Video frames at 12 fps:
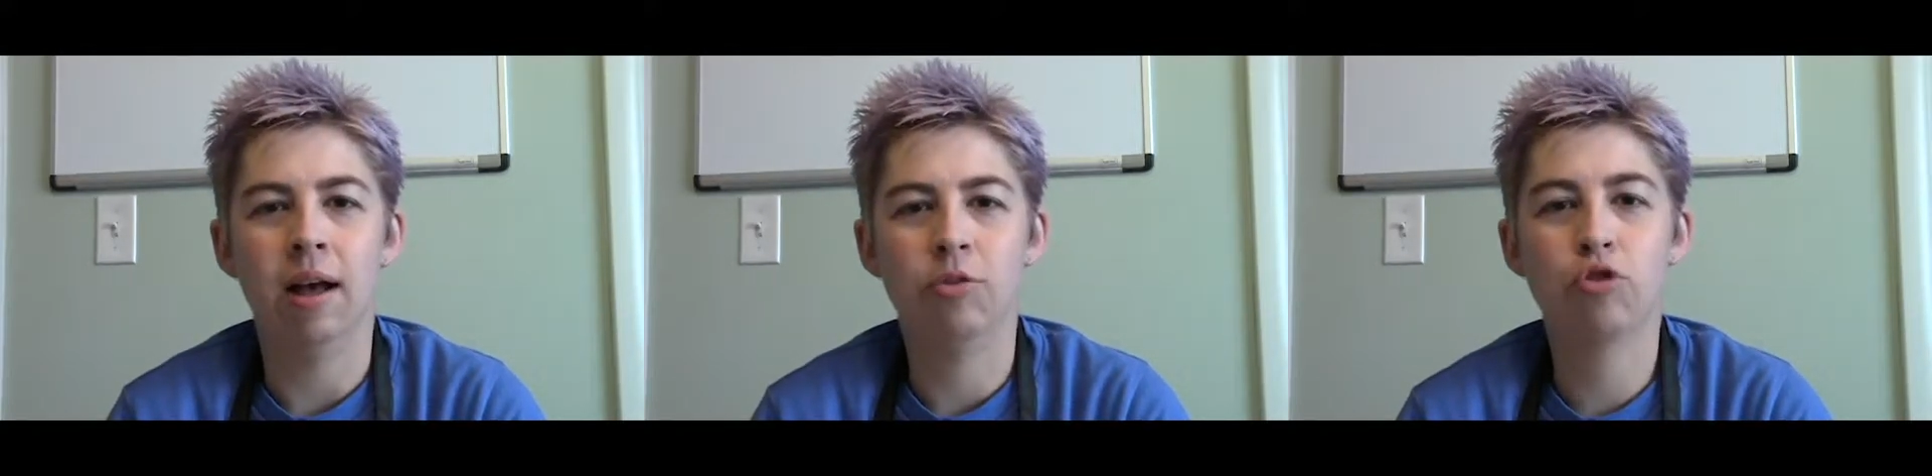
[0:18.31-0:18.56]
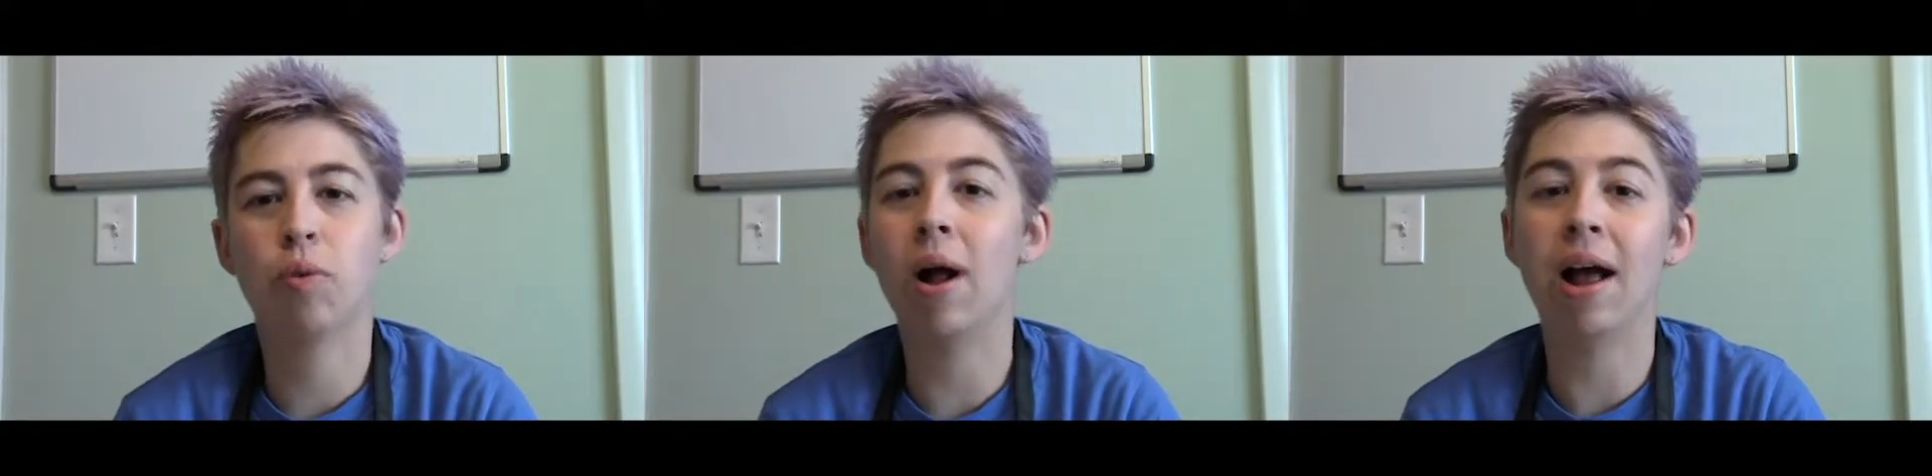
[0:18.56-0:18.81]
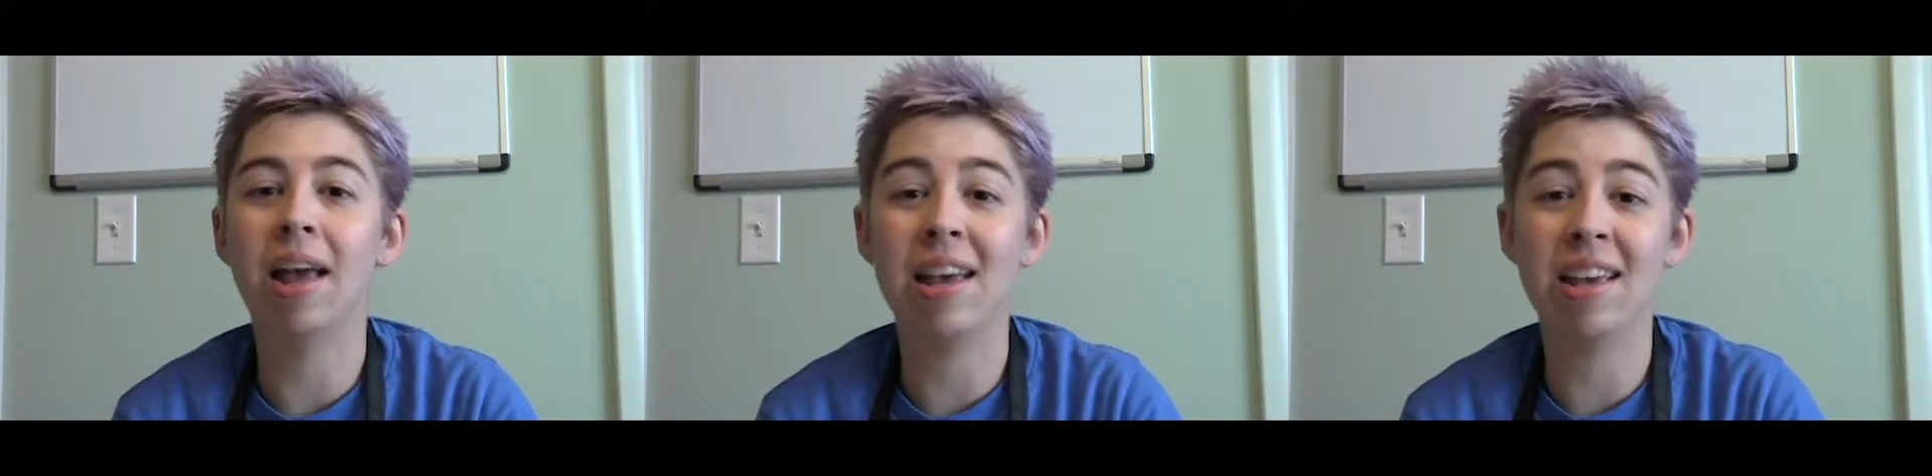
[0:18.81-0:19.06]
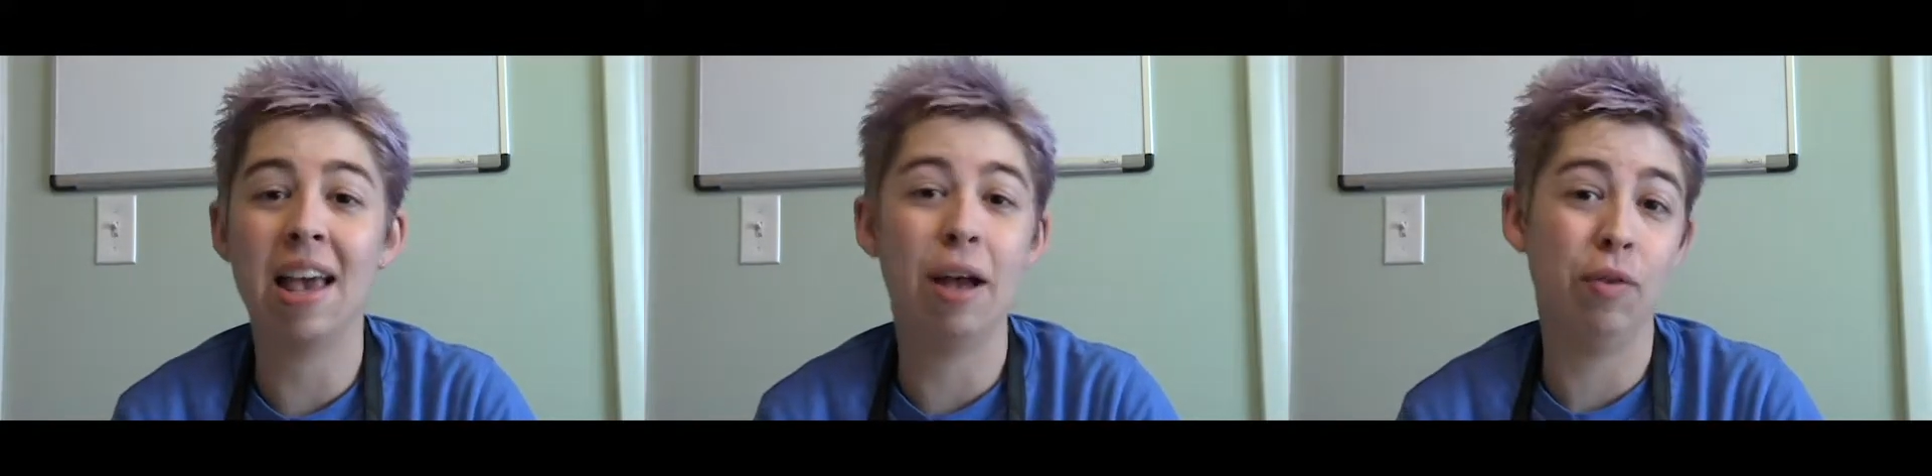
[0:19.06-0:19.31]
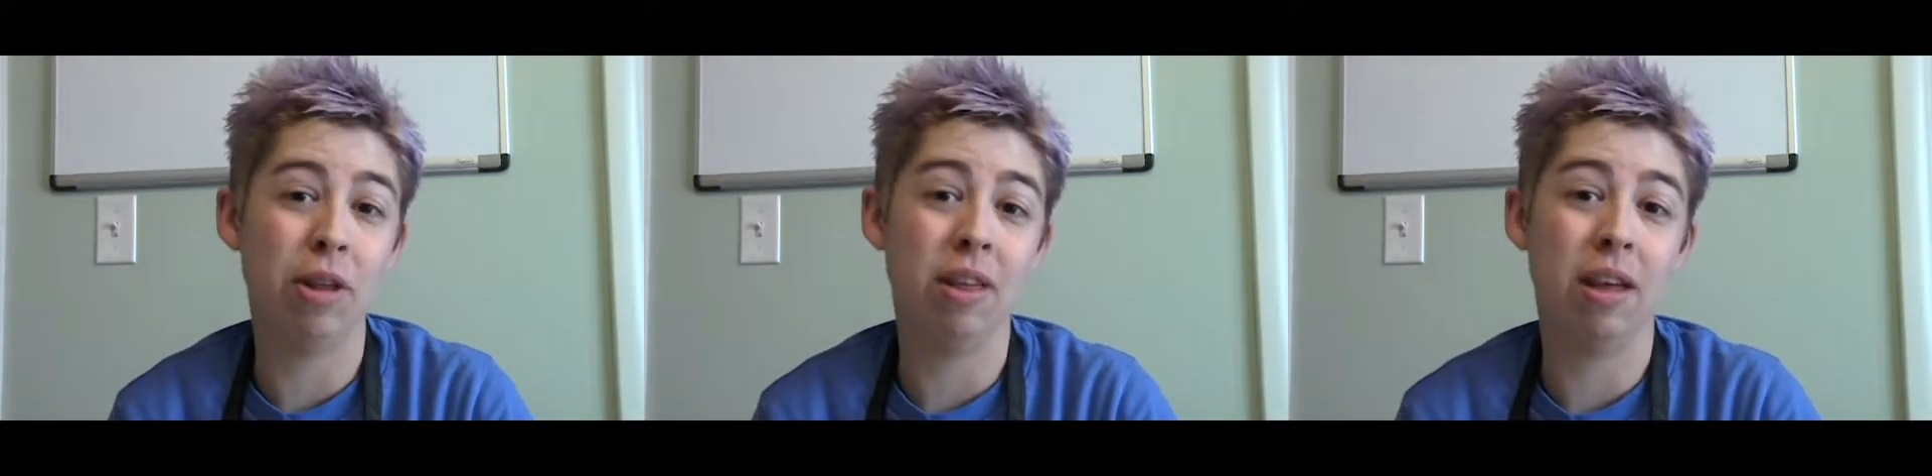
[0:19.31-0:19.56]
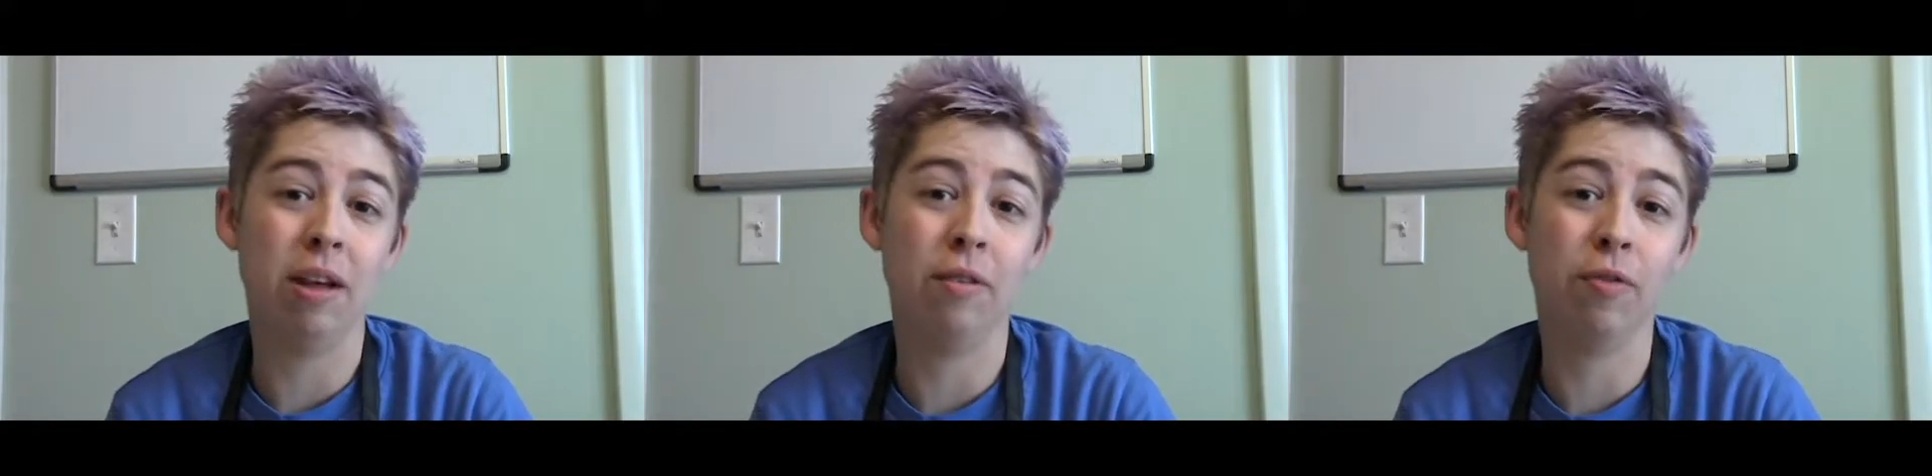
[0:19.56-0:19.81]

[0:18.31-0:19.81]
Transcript: trying everything